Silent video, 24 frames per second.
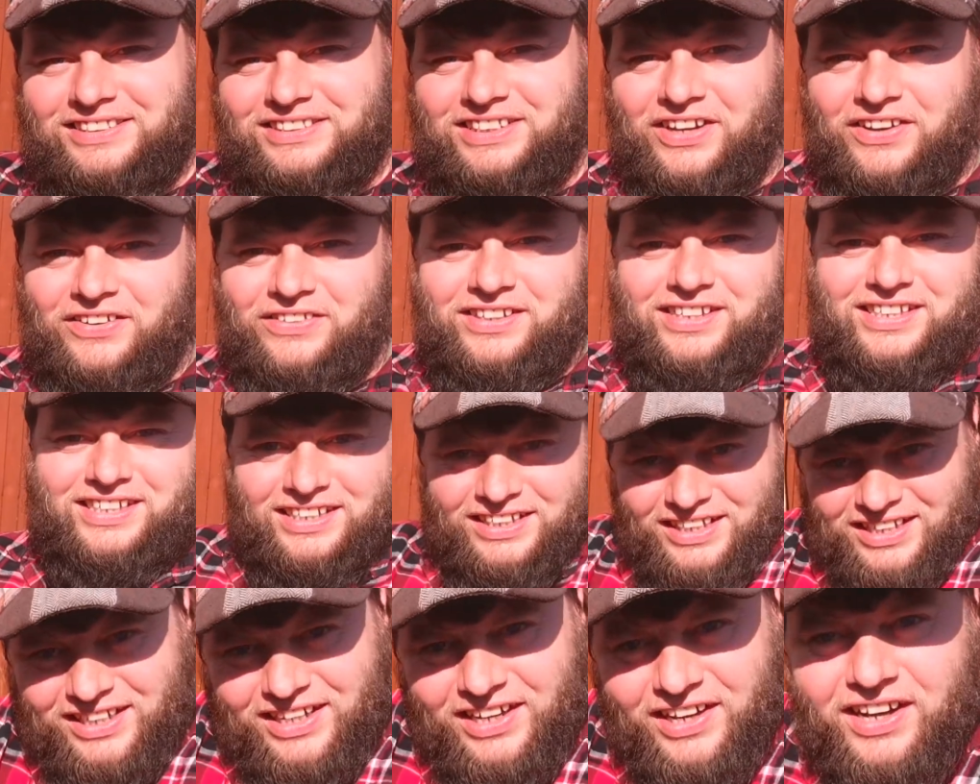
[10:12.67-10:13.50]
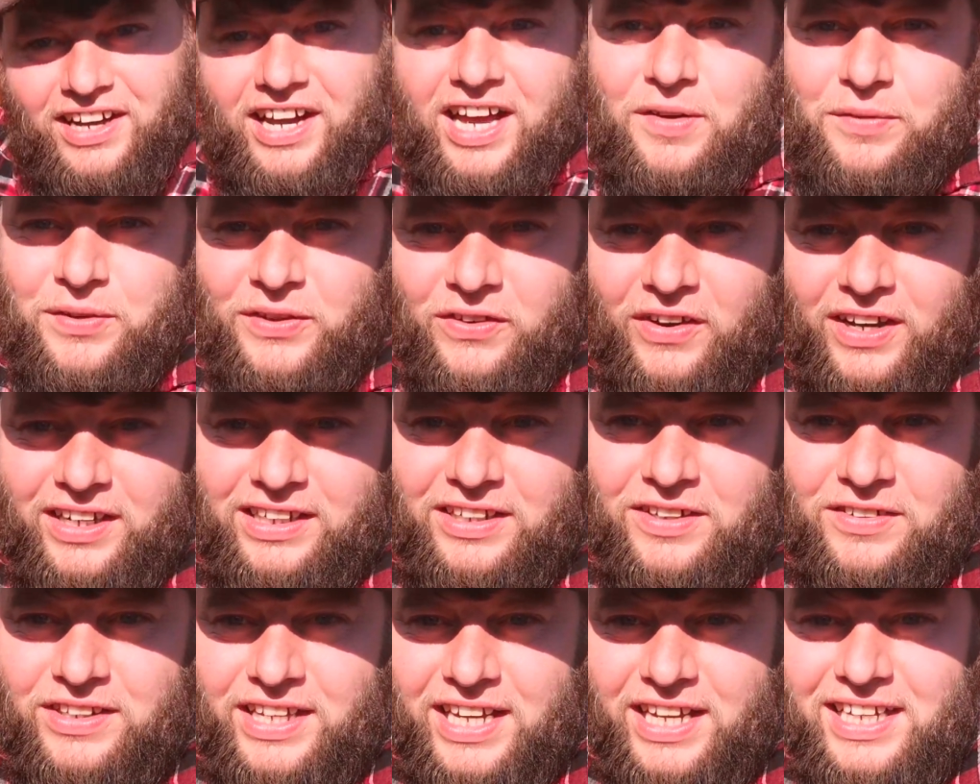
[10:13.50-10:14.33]
So I haven't got
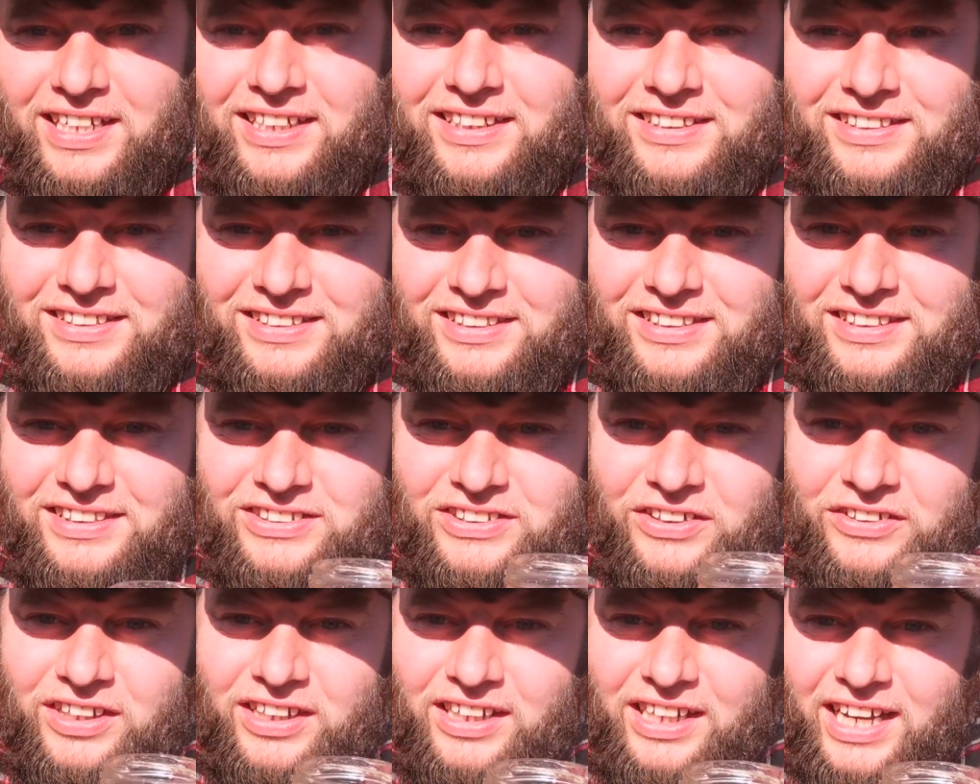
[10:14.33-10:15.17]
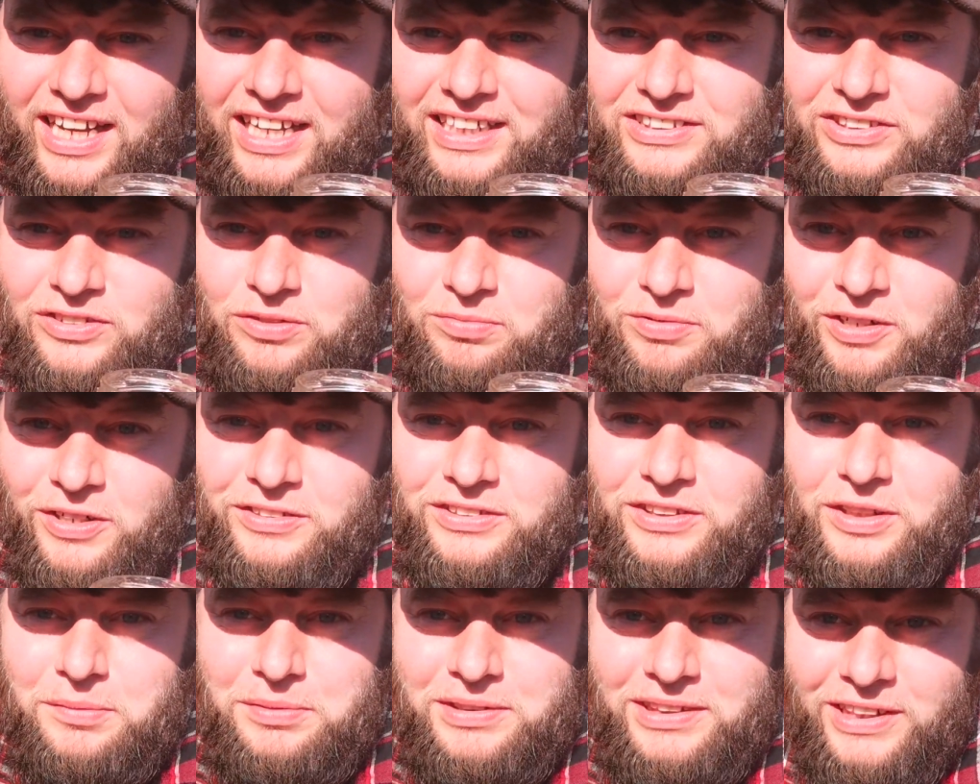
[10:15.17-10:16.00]
any of that, so I'm going to add some
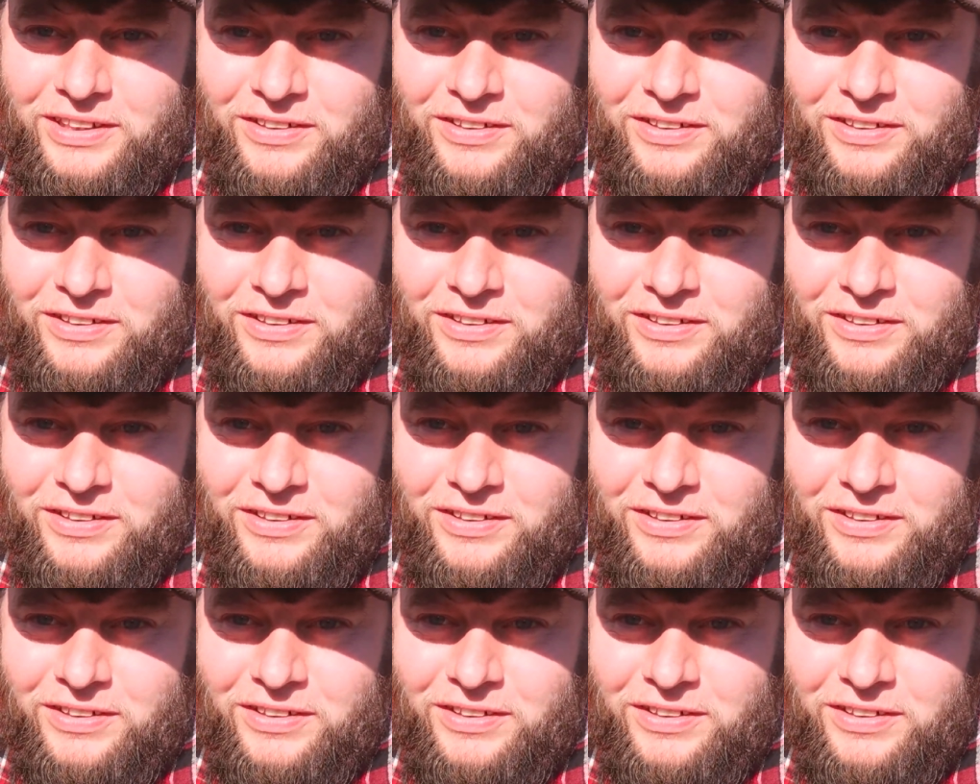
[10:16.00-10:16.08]
rosehip